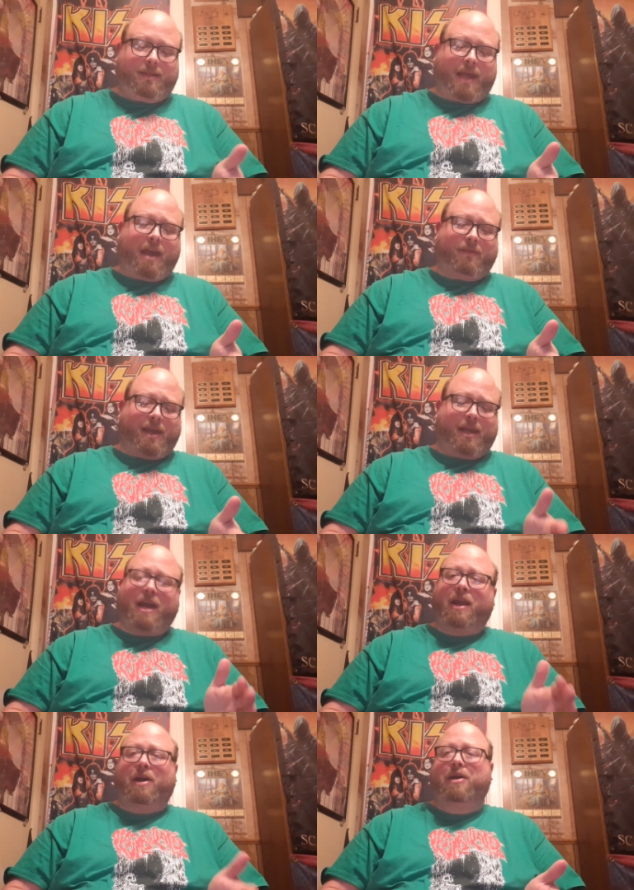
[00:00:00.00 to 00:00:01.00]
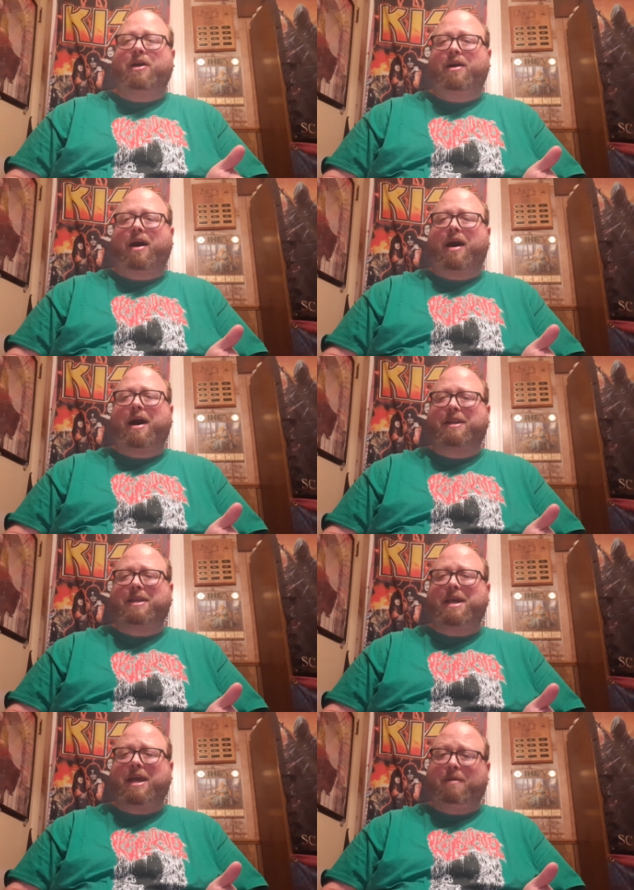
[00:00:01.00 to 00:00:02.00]
having a kind of odd
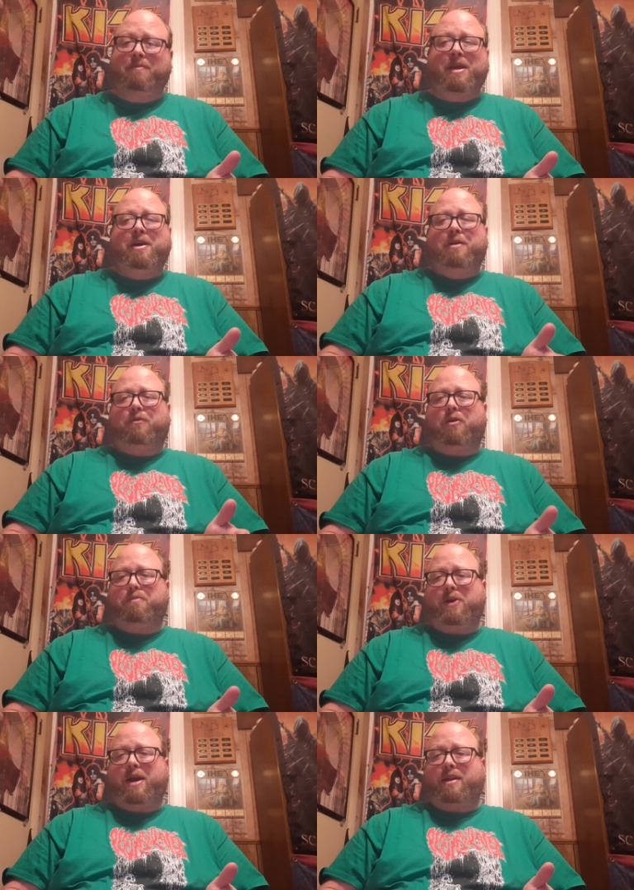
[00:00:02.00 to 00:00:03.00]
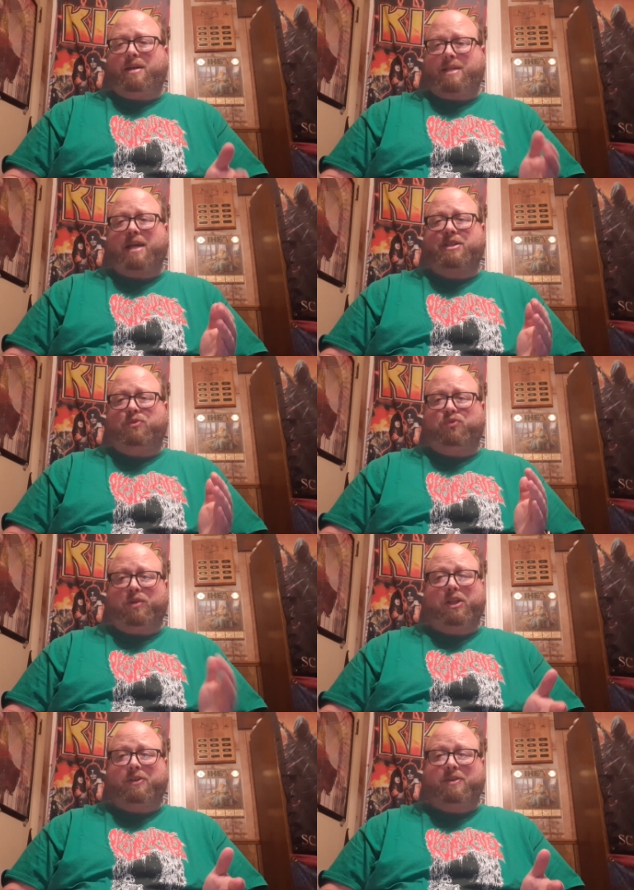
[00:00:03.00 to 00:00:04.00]
name for a band, is actually
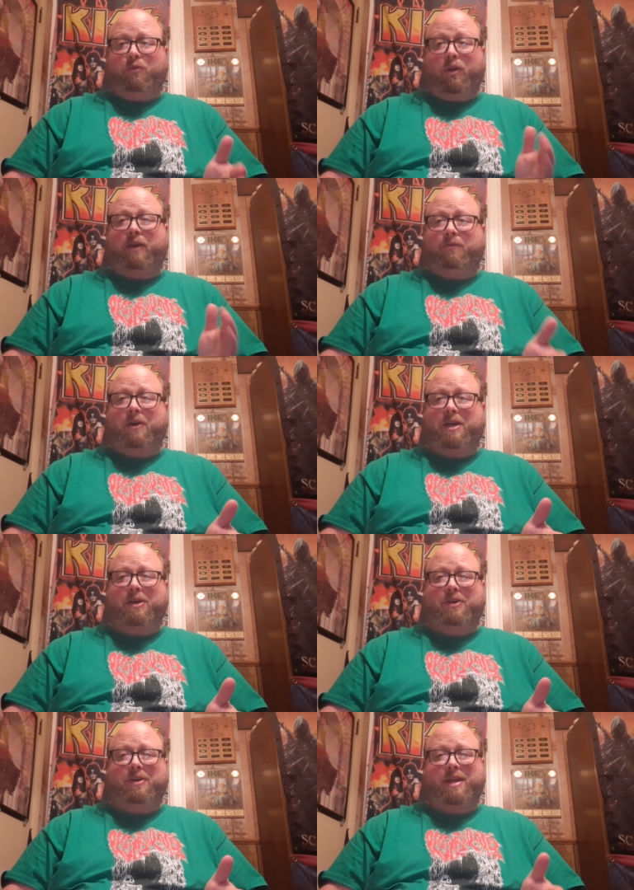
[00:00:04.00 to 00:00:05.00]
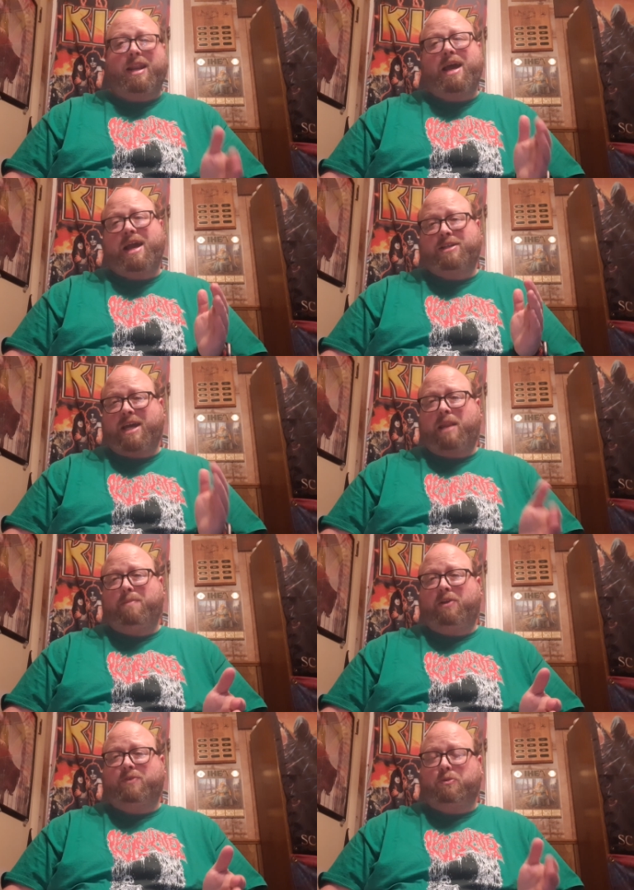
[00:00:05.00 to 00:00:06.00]
really, really fucking good. And I actually had a
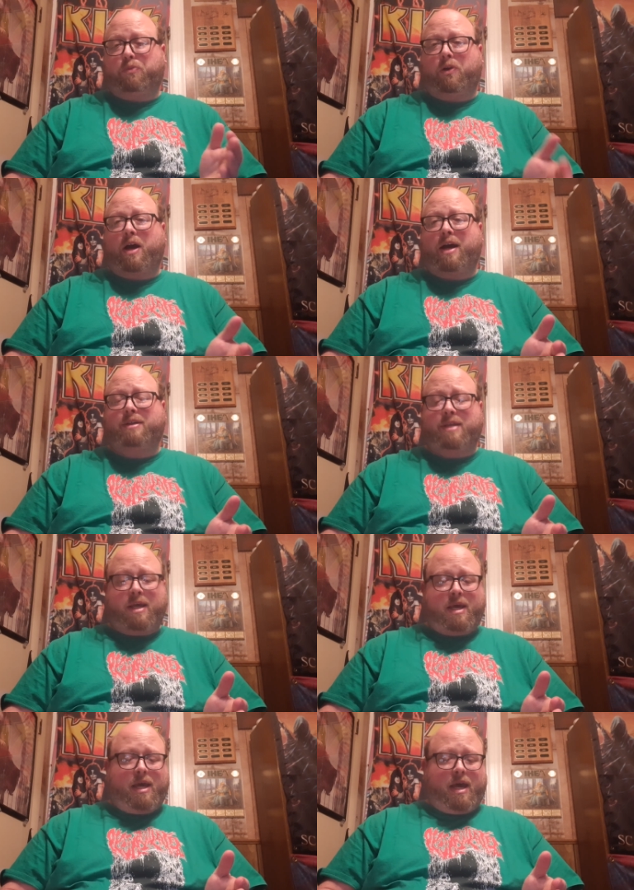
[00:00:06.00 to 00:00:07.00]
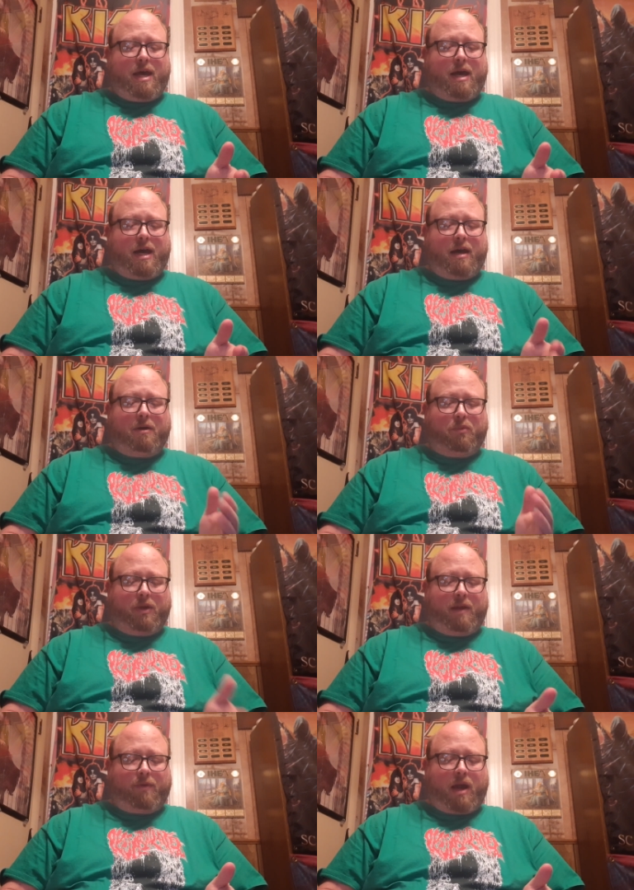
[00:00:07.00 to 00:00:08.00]
bit of a surprise uh,
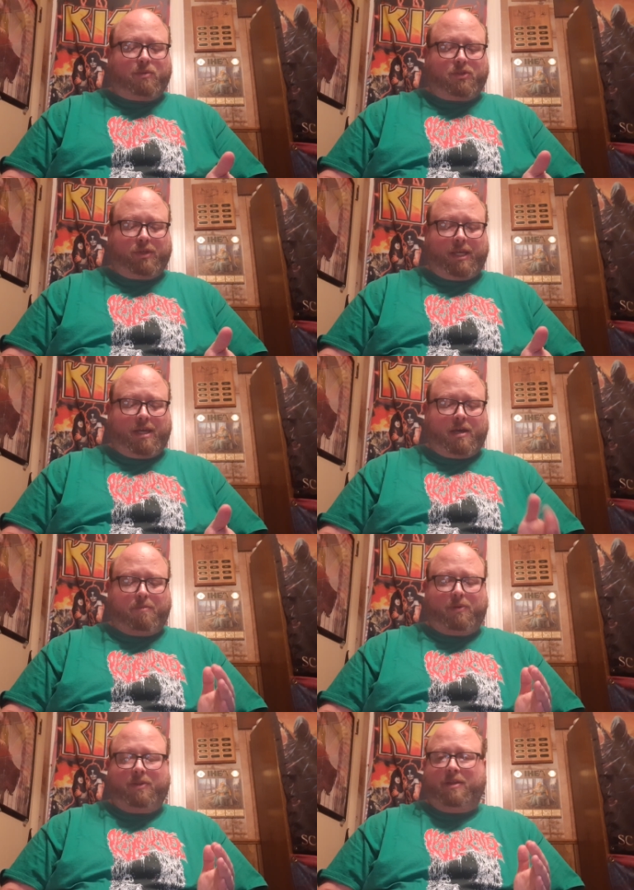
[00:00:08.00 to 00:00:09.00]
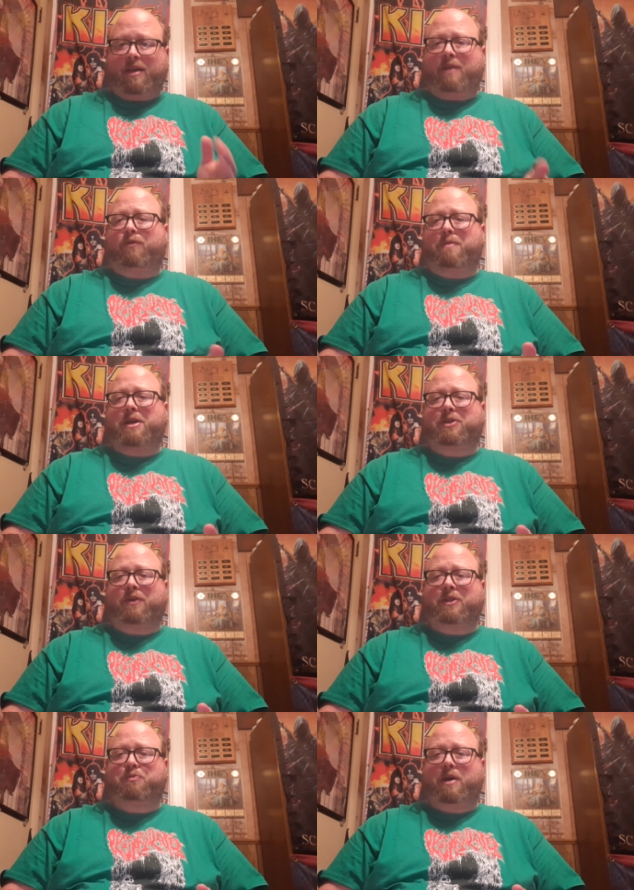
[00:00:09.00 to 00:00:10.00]
whenever I was looking up information
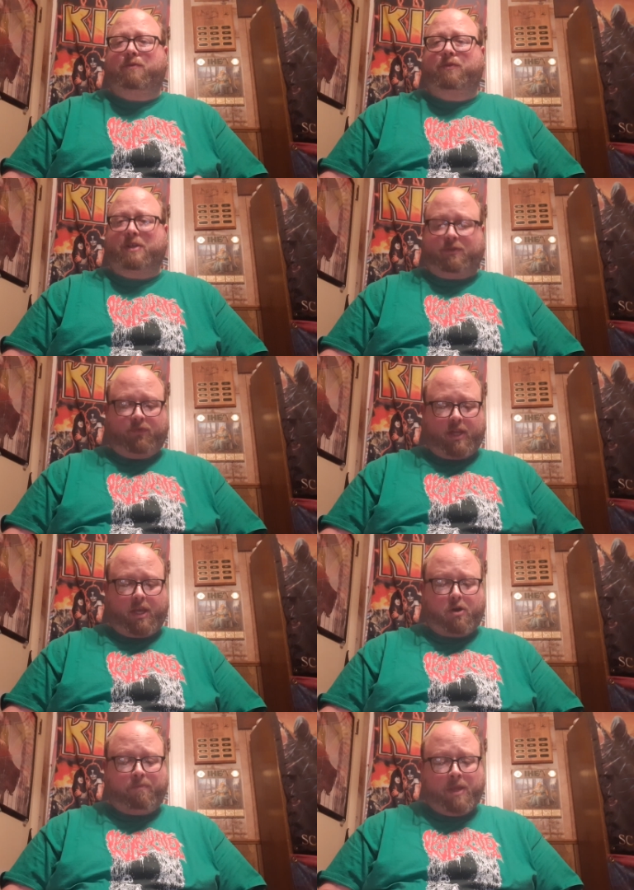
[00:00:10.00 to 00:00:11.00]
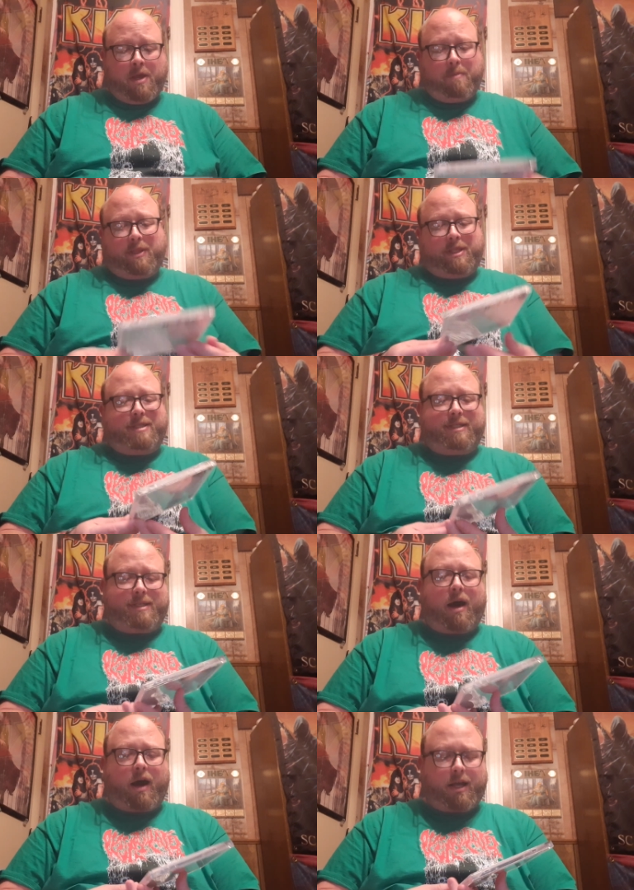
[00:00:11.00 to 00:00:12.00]
on this band for this video, but this is
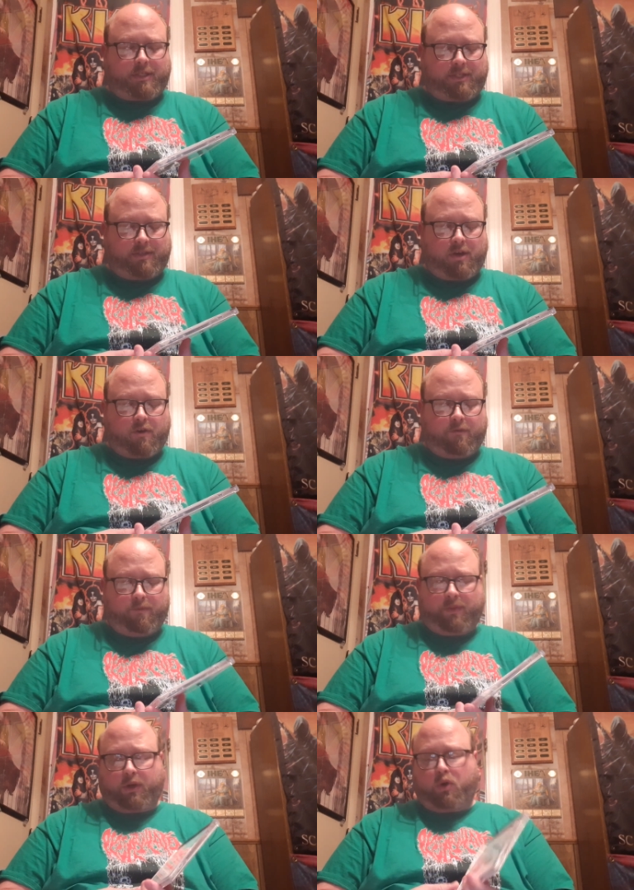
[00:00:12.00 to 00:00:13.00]
Hot Stove with the